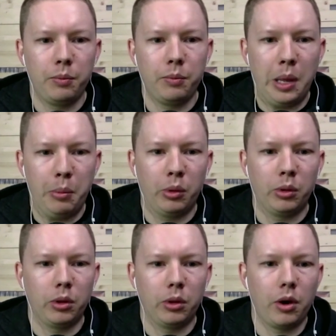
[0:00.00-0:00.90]

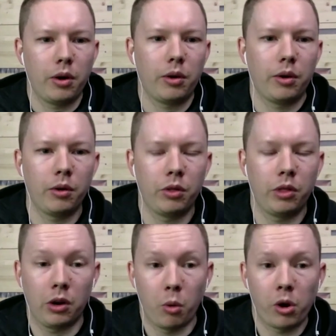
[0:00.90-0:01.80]
people are that
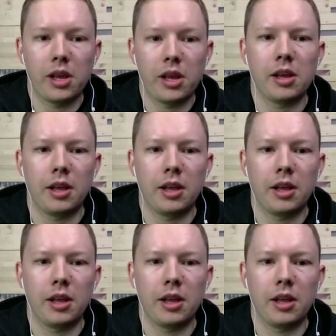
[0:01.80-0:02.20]
are working and